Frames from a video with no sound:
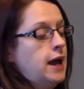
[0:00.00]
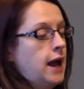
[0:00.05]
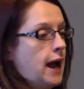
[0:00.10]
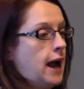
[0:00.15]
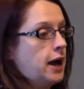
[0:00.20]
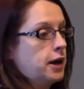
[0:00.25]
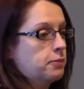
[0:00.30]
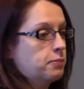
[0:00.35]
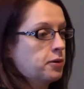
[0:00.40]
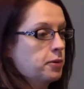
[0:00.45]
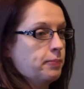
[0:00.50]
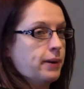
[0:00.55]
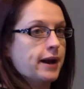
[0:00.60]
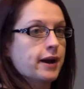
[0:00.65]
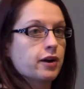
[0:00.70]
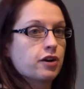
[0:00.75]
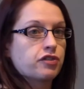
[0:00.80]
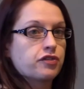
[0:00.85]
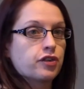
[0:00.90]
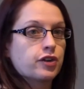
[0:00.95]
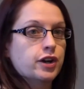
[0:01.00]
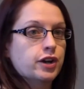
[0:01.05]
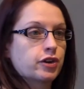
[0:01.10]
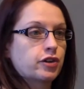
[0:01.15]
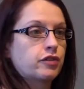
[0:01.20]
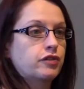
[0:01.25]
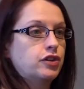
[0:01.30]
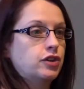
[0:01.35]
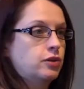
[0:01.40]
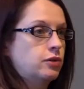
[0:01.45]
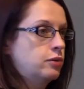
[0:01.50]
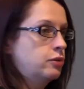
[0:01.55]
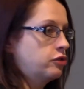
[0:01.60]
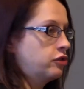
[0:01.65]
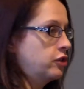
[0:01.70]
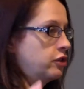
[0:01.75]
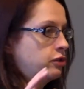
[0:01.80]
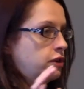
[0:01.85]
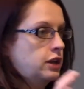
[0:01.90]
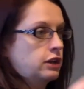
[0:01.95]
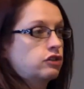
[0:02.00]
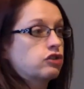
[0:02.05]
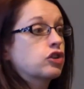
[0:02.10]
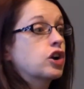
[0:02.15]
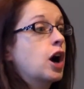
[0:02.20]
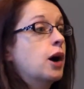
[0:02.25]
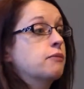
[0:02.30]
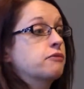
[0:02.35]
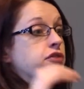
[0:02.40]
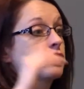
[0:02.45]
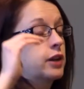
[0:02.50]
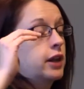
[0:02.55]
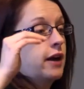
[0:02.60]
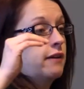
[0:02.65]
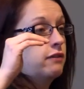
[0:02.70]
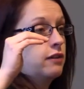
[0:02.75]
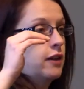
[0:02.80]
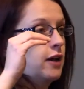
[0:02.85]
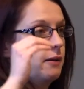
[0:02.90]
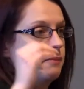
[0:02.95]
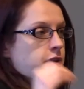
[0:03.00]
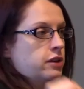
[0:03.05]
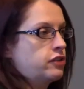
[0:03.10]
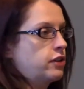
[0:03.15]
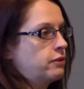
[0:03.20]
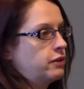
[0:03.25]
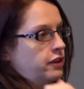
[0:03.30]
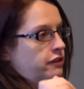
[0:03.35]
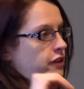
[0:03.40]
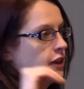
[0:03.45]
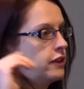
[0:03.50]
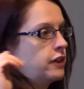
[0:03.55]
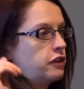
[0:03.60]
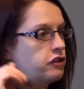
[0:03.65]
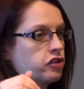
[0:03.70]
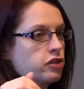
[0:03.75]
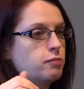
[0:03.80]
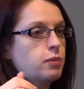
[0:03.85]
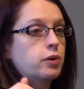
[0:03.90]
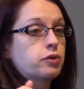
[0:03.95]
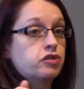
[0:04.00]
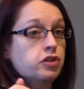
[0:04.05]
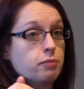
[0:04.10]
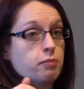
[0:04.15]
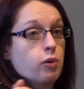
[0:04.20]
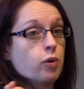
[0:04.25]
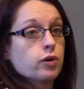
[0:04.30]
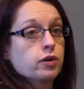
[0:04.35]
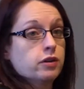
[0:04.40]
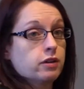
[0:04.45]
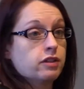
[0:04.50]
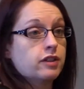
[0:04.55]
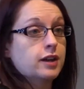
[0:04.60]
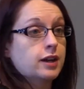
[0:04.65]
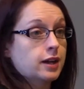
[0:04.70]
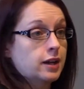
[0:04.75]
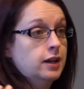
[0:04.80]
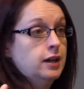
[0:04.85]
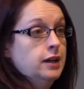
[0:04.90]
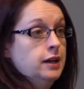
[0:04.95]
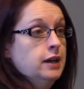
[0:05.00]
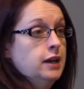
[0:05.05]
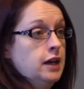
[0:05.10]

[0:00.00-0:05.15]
how to prepare for interviews and get your comfort level up, because I really feel like that's the most important thing